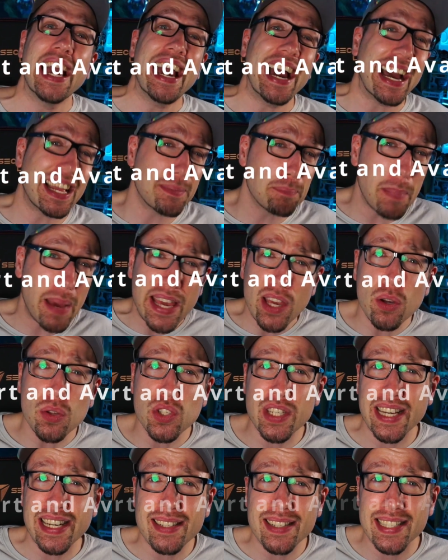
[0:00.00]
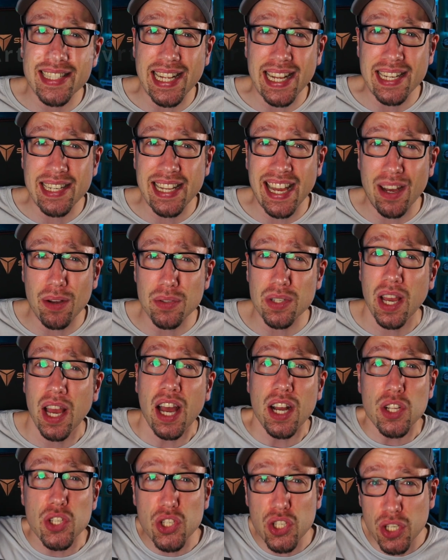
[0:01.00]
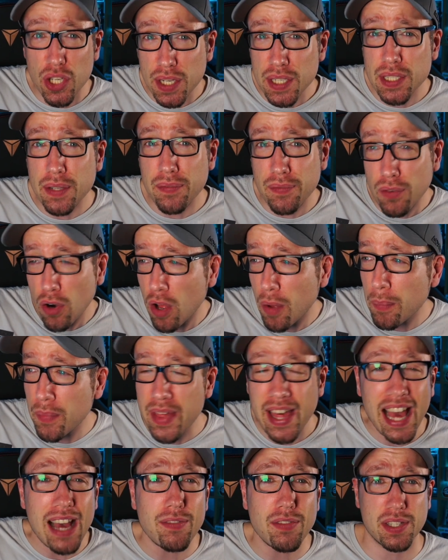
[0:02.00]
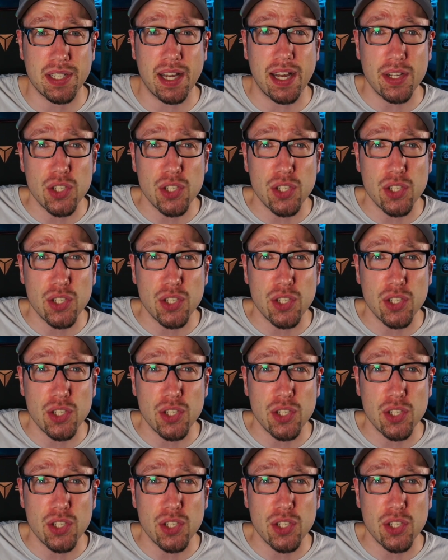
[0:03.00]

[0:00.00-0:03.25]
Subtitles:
and make your channel stand out just from the avatar,